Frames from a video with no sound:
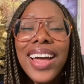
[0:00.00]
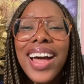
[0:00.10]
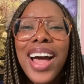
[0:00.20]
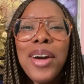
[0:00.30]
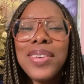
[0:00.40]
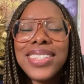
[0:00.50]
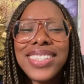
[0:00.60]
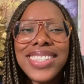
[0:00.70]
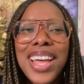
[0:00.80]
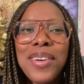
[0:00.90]
I
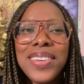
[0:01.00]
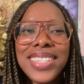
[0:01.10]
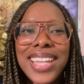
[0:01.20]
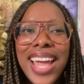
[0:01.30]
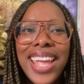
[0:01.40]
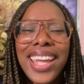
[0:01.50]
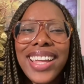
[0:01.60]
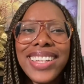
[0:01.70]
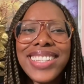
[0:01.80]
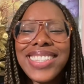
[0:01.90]
was like
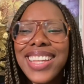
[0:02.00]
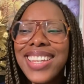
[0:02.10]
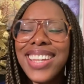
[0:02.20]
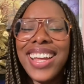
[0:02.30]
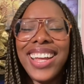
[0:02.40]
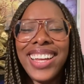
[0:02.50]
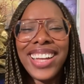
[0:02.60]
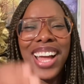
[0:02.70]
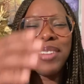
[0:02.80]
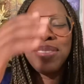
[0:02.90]
sitting there.
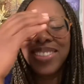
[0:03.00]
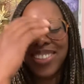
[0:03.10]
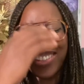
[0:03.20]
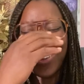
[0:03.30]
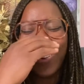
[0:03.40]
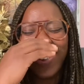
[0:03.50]
I'm so sorry.